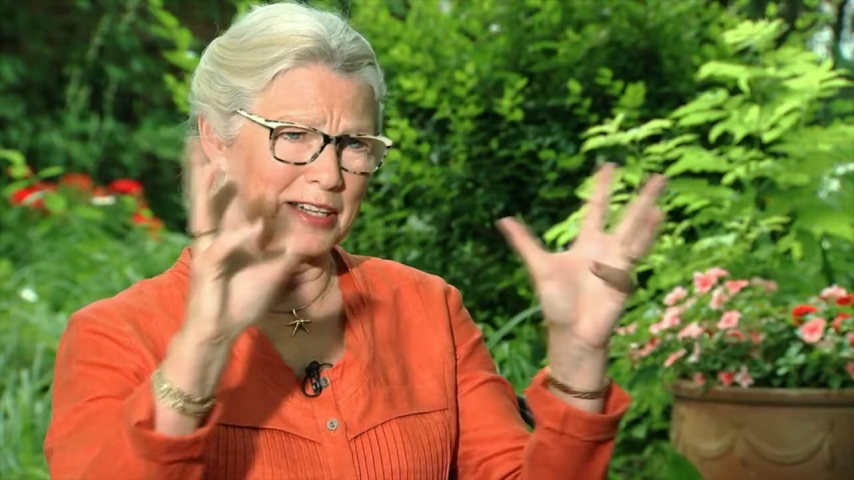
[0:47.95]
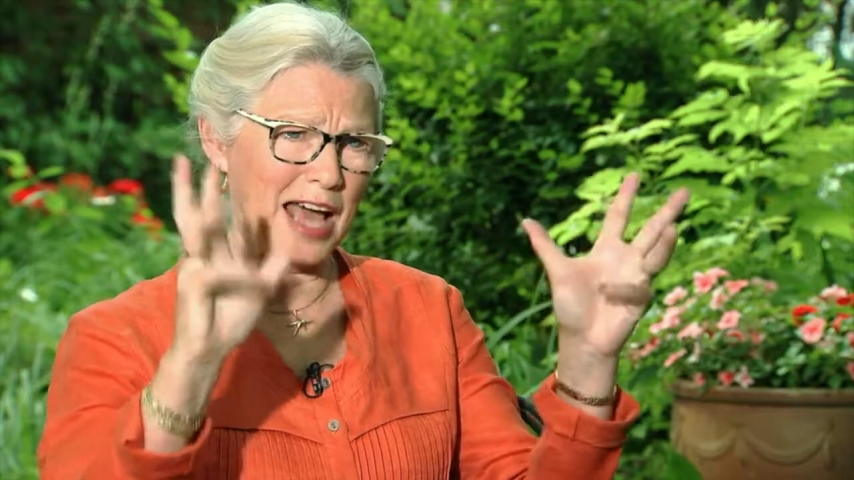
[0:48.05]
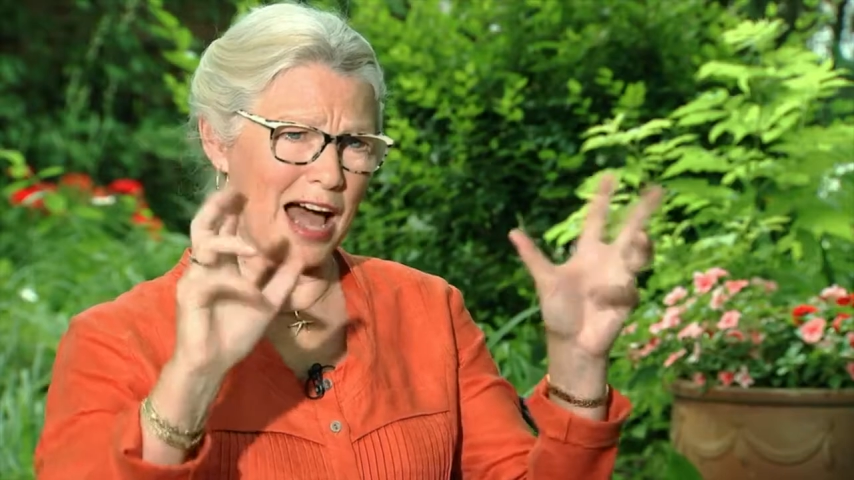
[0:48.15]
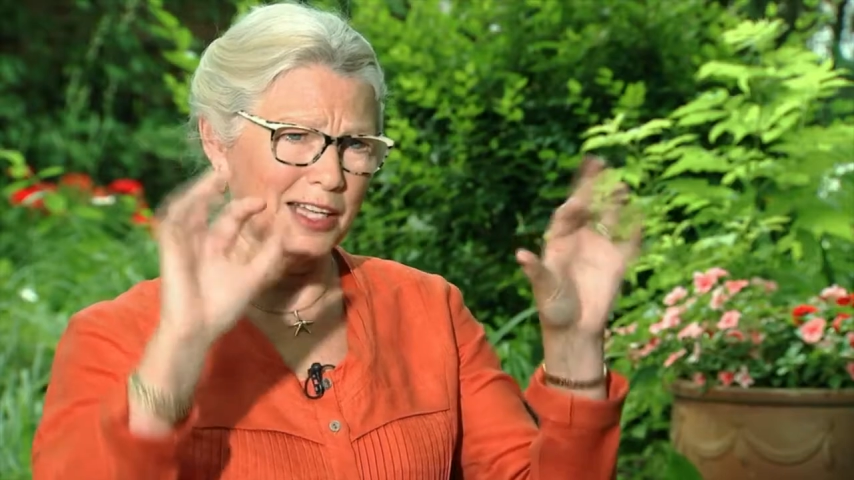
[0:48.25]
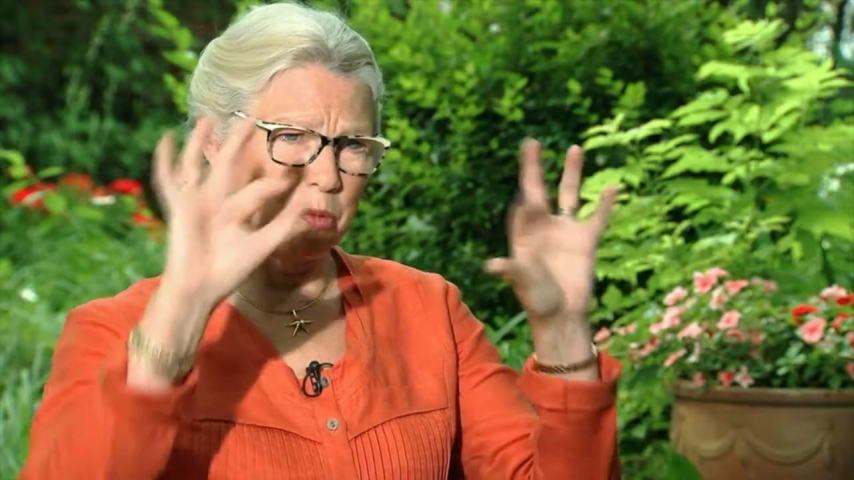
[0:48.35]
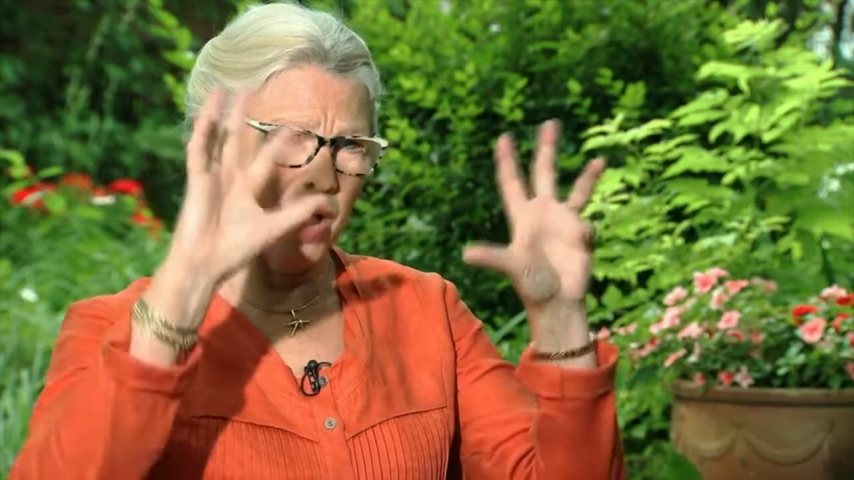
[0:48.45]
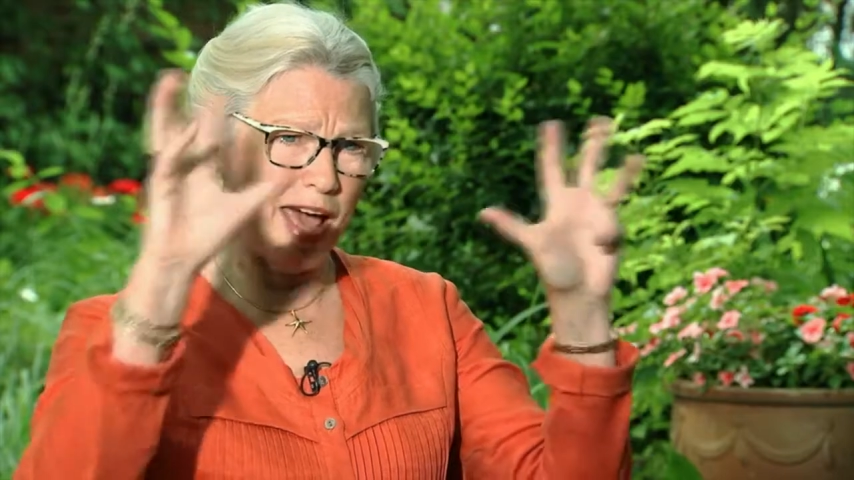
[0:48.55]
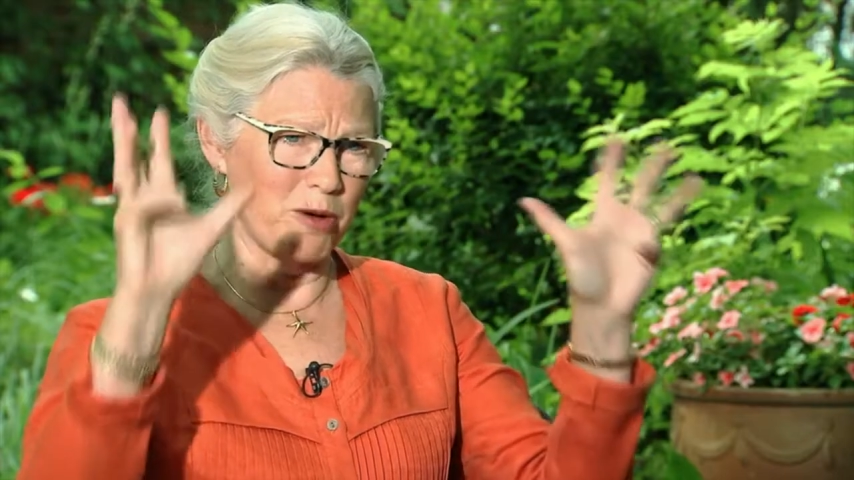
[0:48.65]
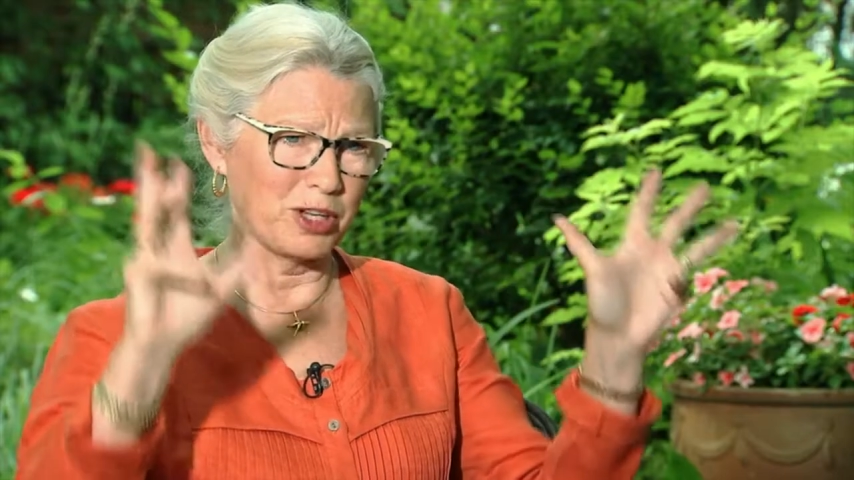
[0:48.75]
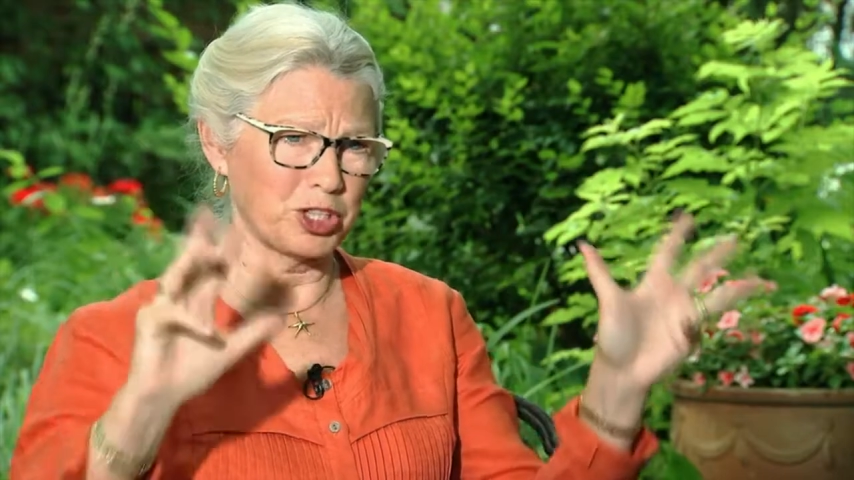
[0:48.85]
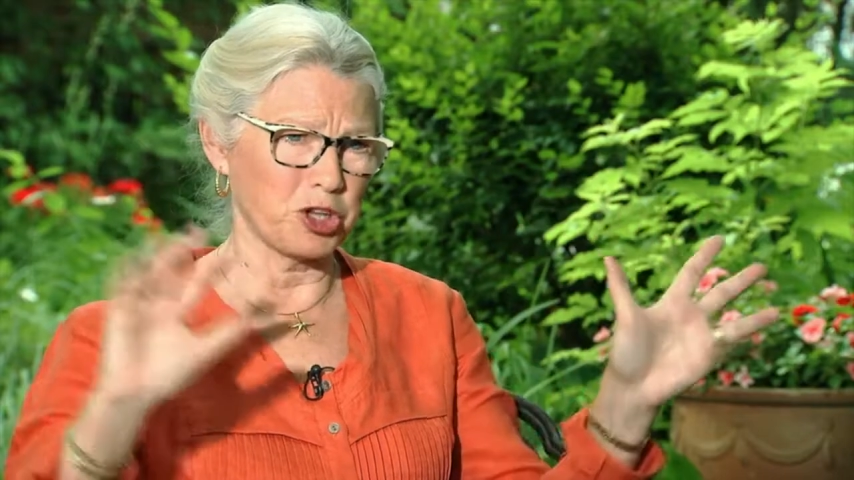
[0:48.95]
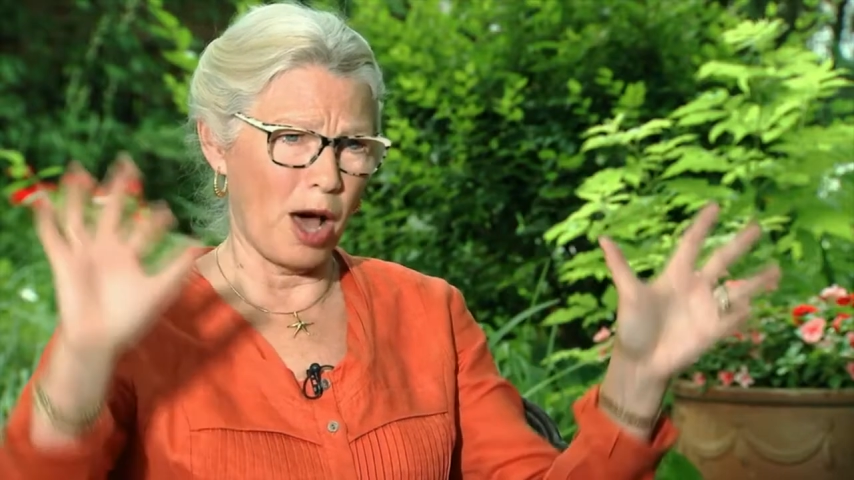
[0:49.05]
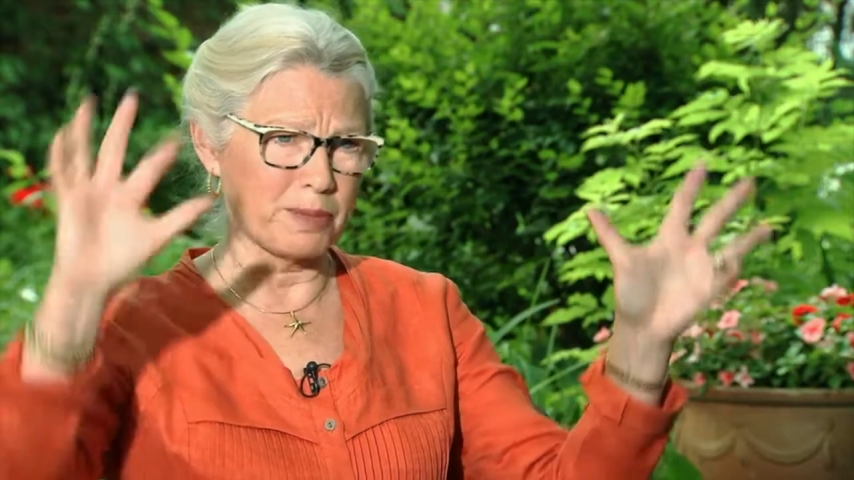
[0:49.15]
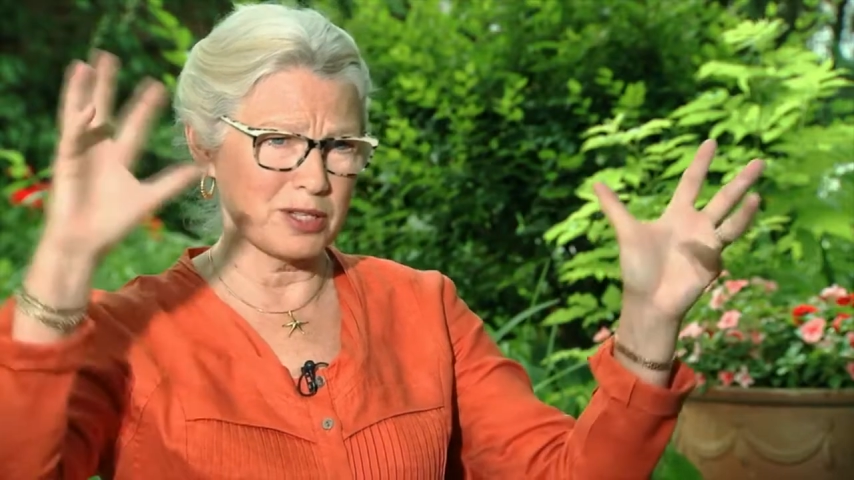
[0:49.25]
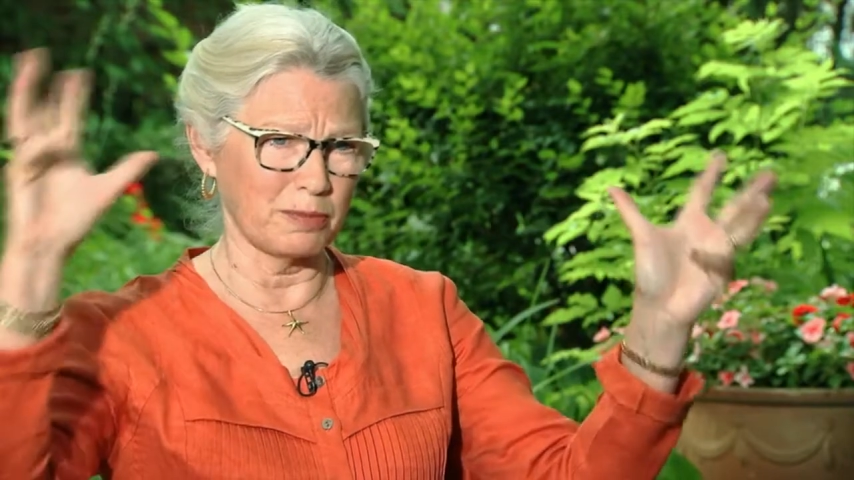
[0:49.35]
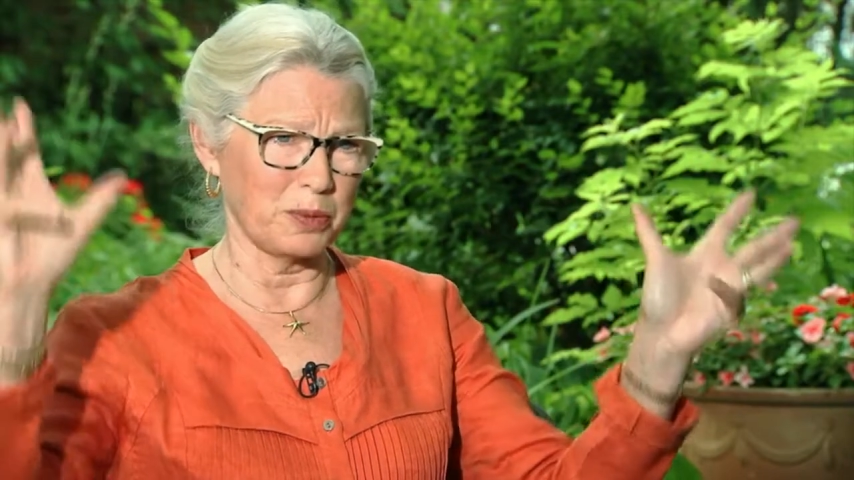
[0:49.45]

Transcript: an alleyway with shops and